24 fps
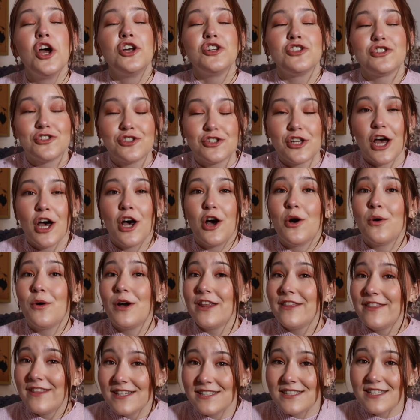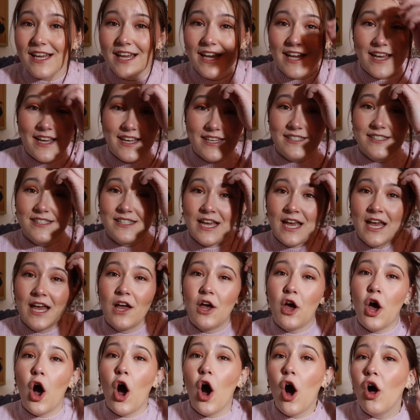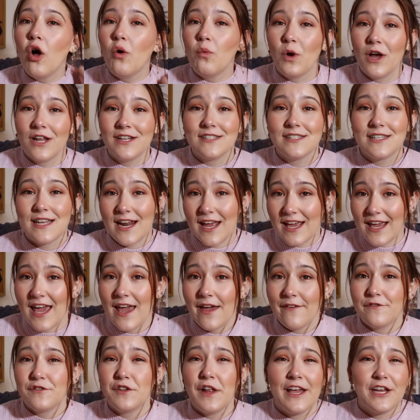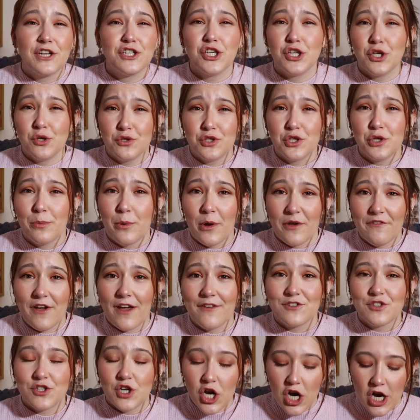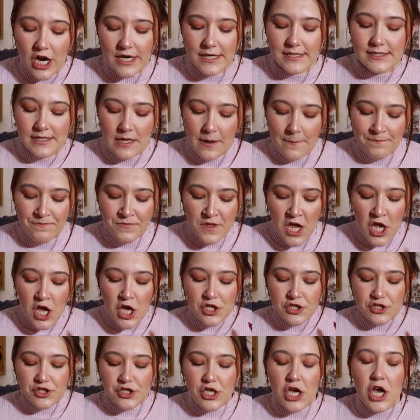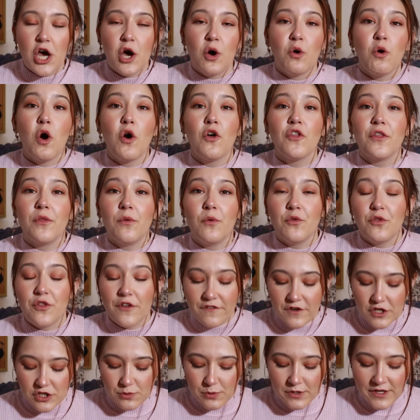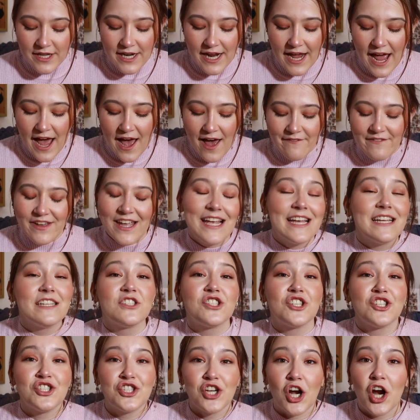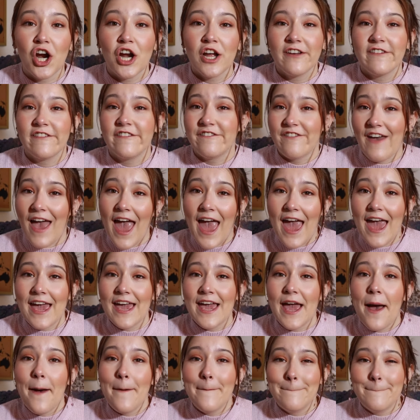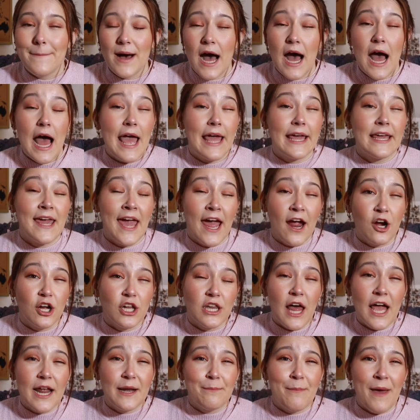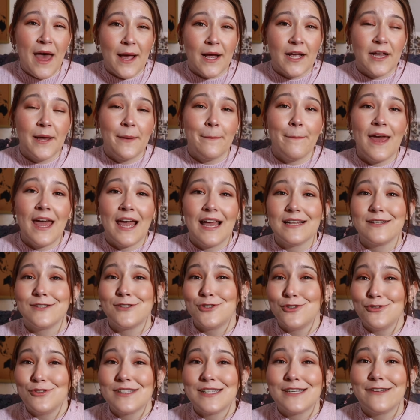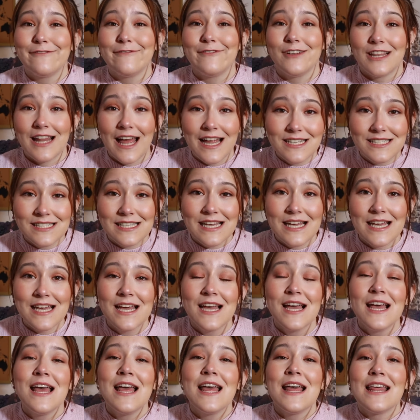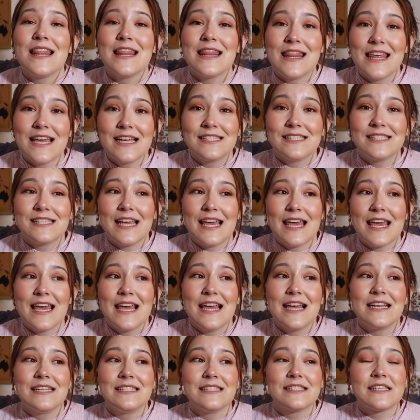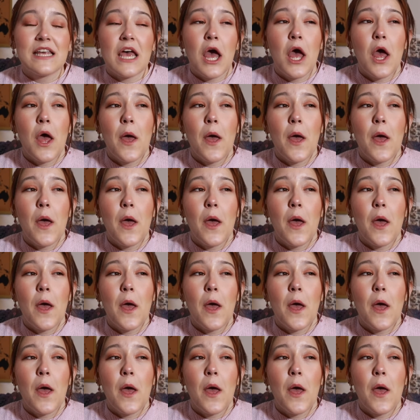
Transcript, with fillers: So this is all ones that I gave like two, two point five stars. So the first one that I have is Dark Fae by Caroline Peckham and Susan Valenti. This is